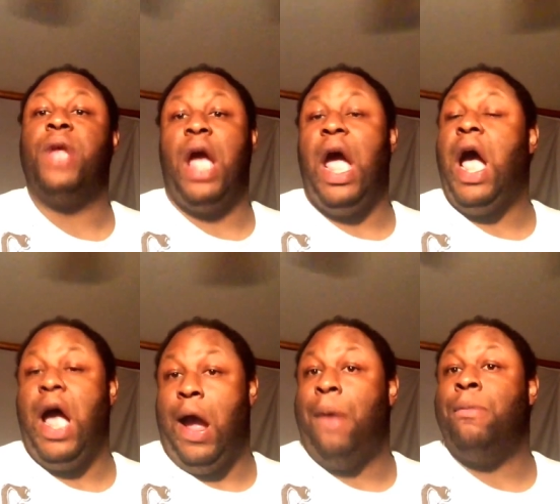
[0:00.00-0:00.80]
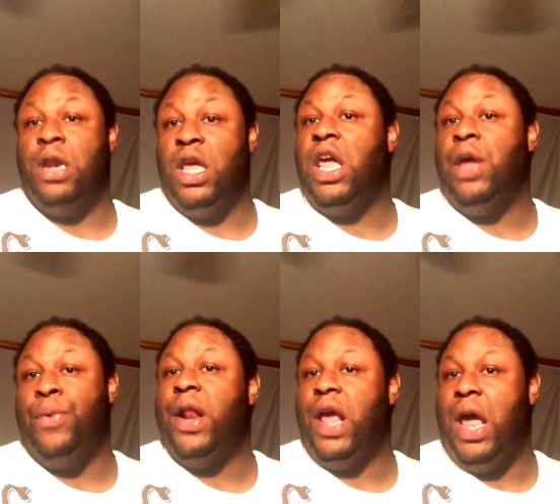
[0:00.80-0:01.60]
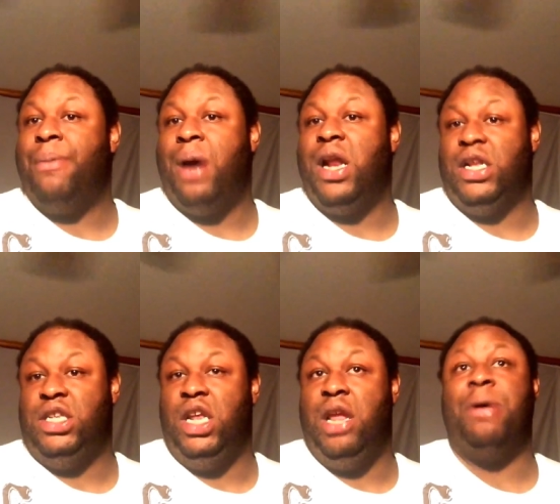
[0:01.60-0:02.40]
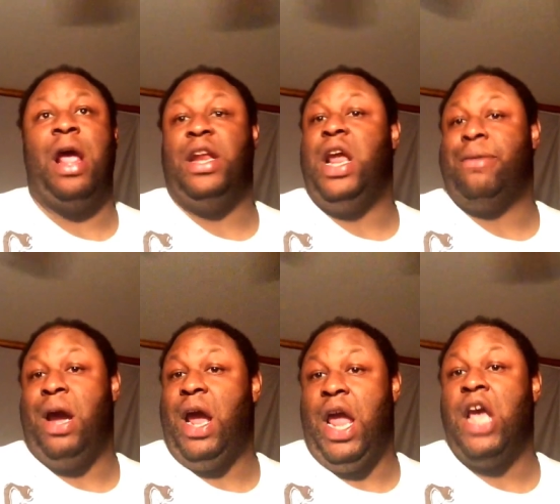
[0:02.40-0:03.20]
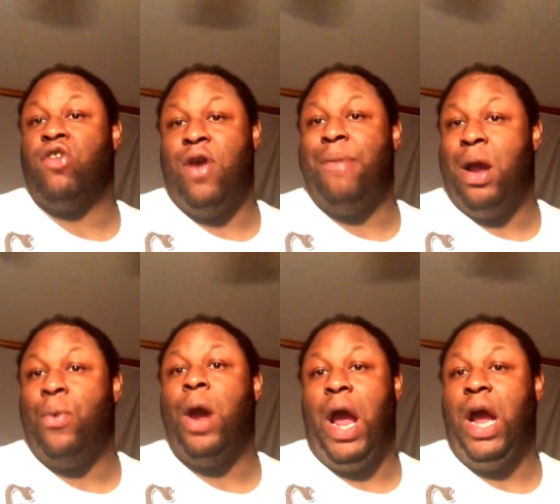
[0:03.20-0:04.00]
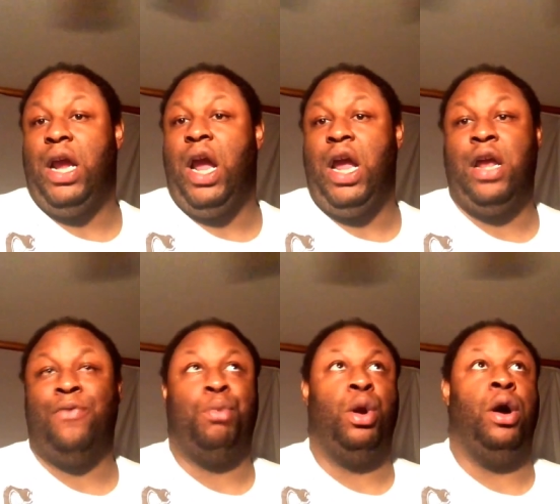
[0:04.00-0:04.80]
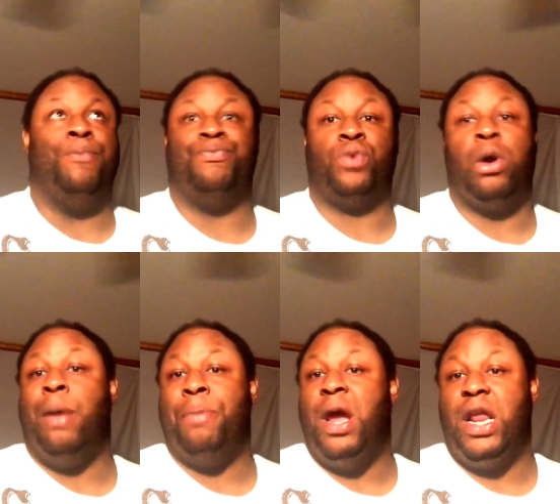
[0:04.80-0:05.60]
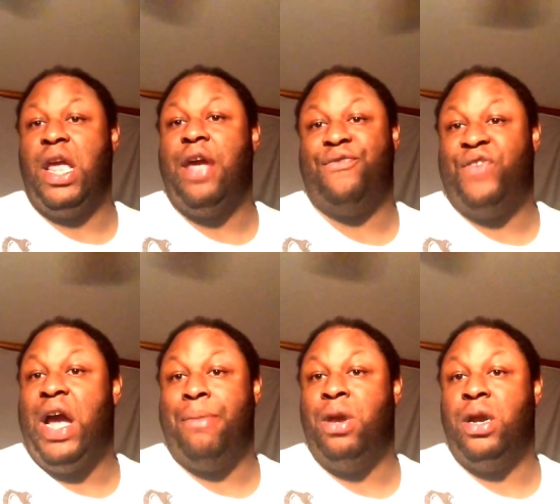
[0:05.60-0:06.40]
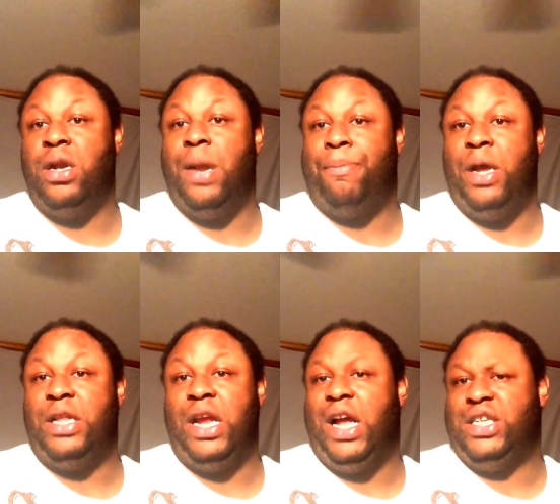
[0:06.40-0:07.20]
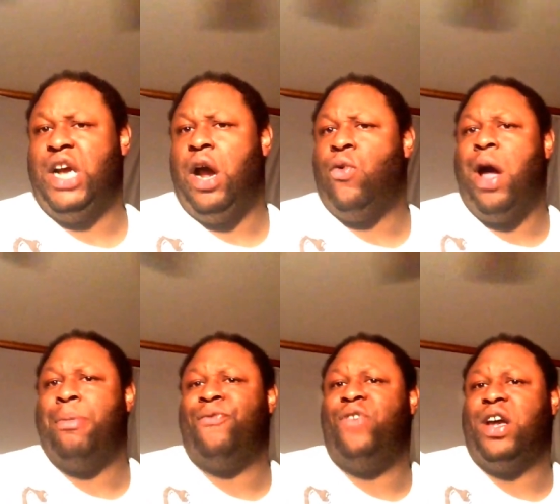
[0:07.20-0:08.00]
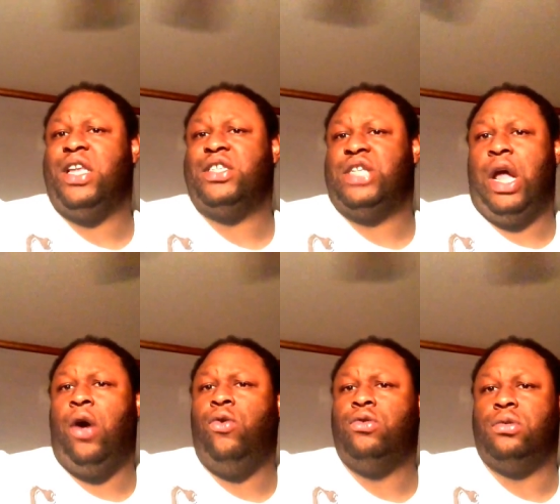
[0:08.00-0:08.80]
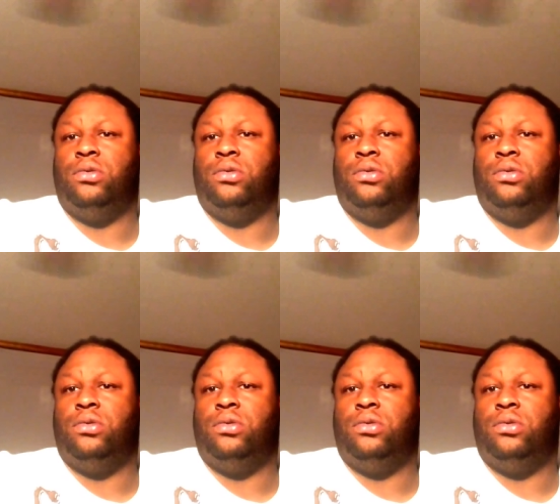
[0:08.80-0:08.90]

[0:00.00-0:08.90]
I leave when everybody asleep and take my ass right back where I came from. Or better yet, find me another place. They got y'all robbing fucking stout.